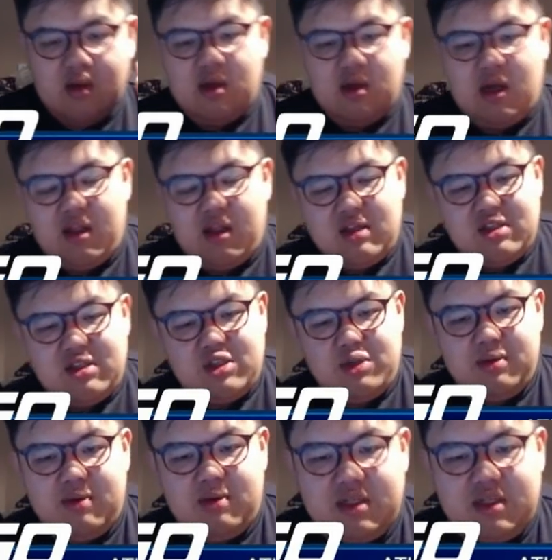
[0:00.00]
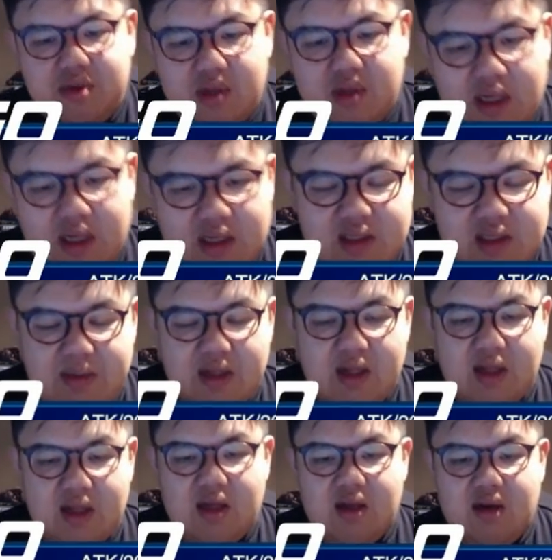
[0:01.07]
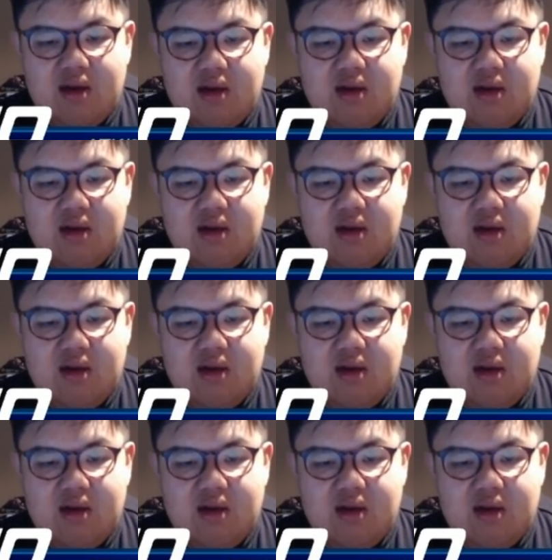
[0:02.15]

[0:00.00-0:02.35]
I think it's super rush or like something like that.